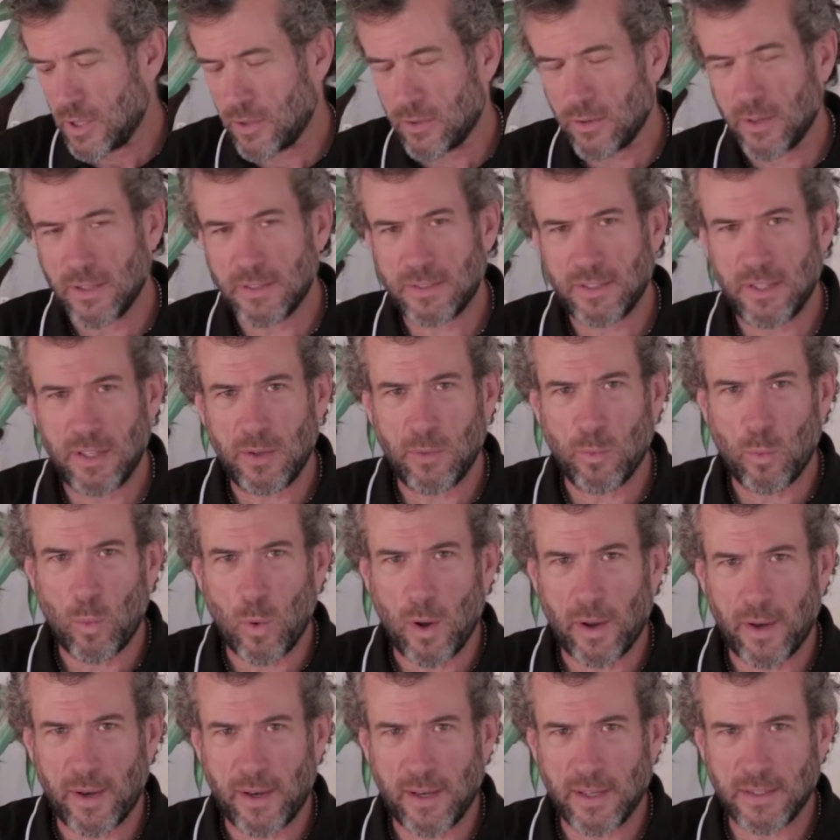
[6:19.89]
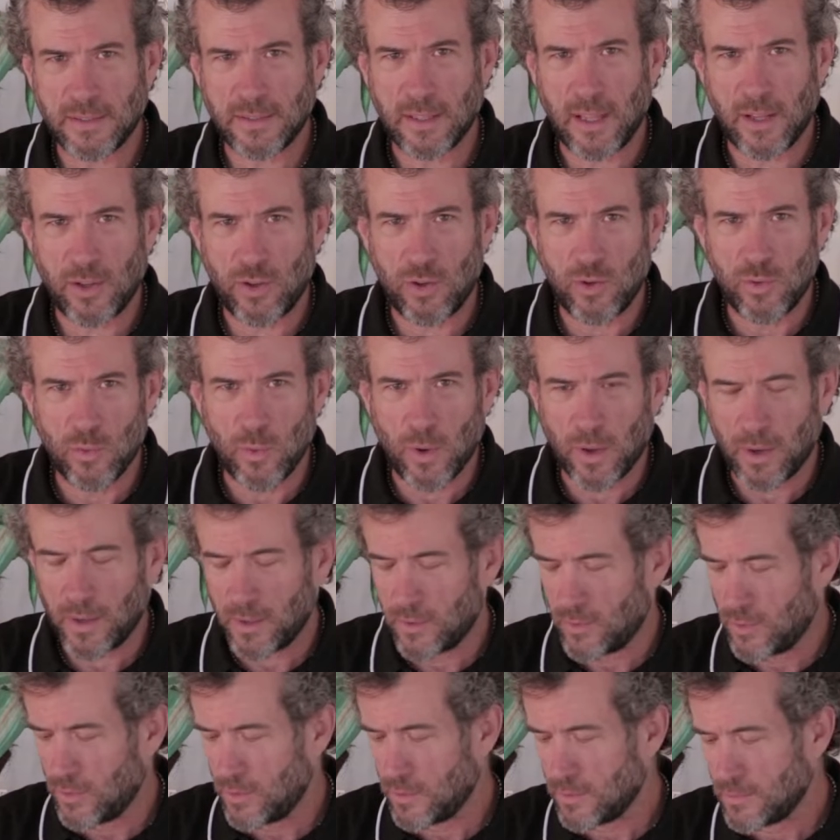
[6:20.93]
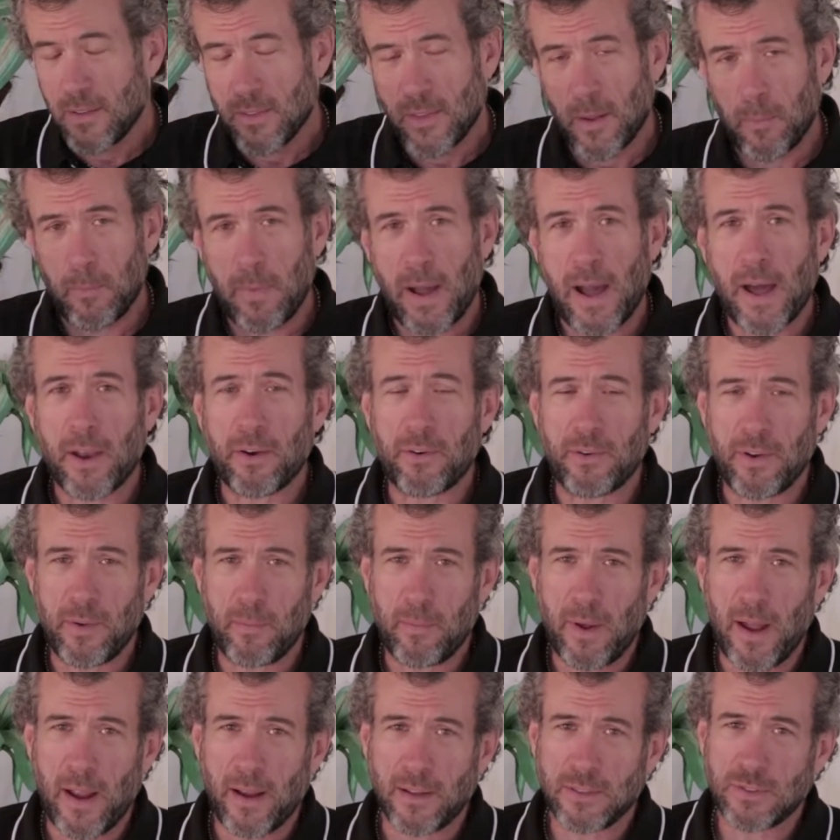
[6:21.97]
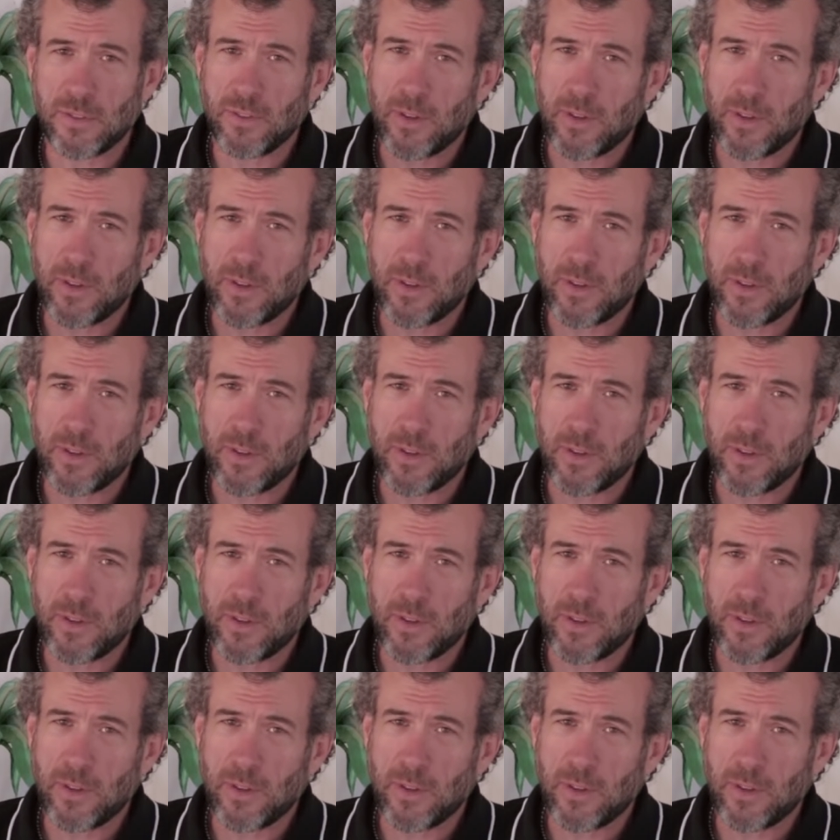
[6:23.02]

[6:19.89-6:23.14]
other and see what it is that you want to do. The battery bank.